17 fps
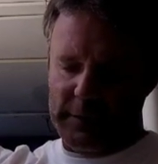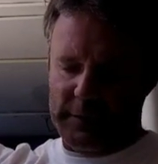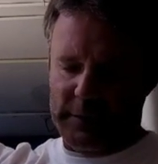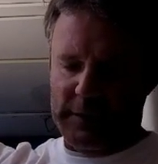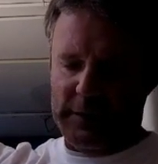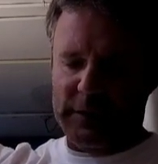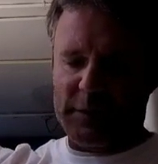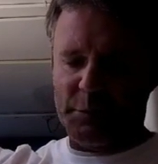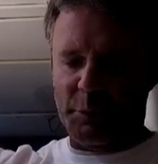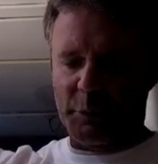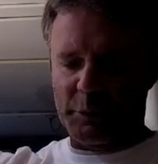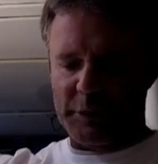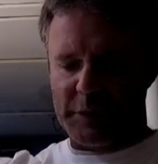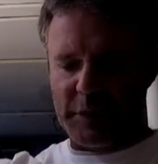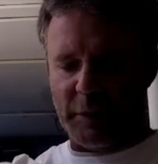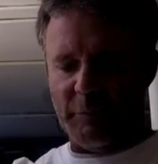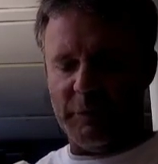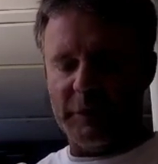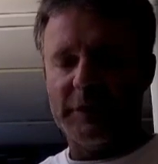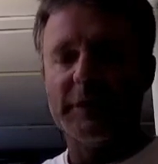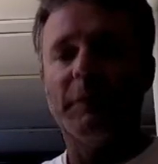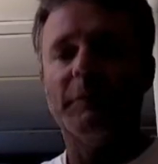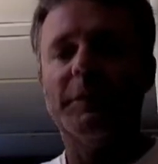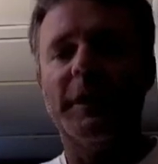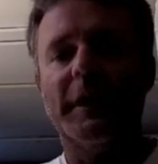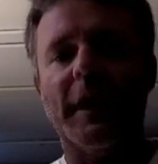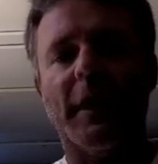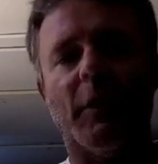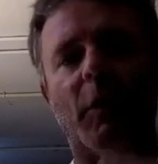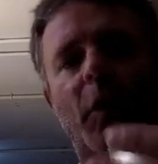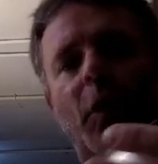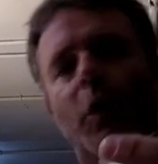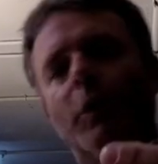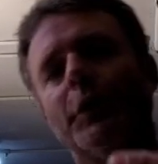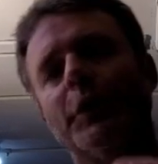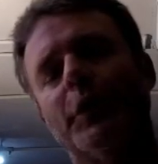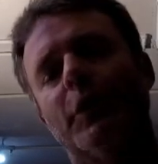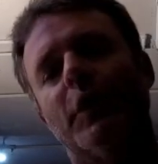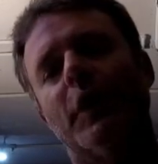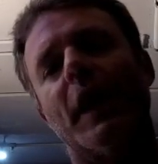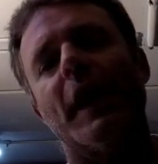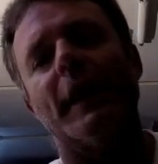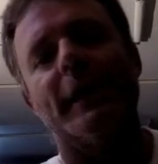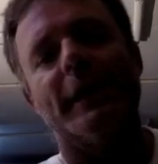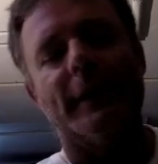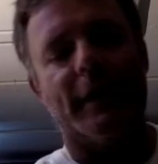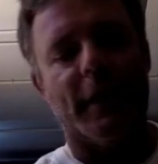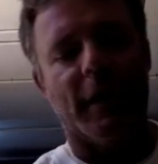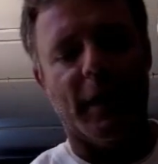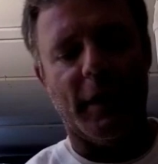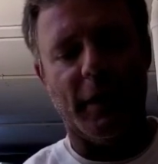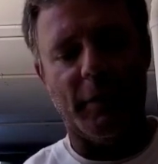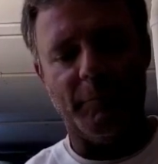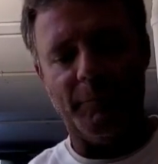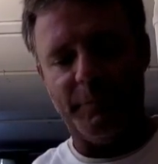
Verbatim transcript: These spools come with something that'll hold your line. Uh,